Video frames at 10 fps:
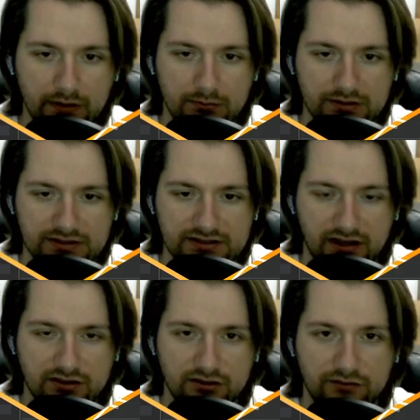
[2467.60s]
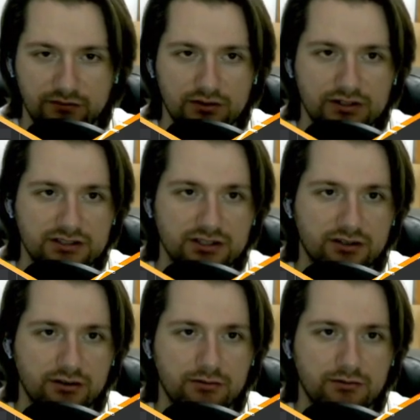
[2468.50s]
Please enter the 4-digit
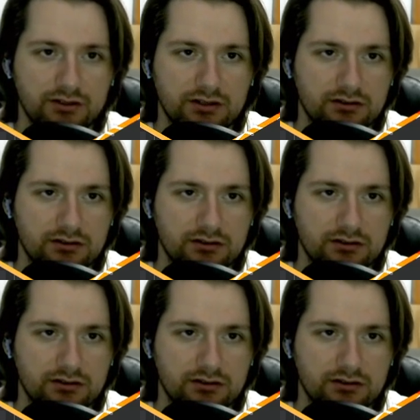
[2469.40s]
code.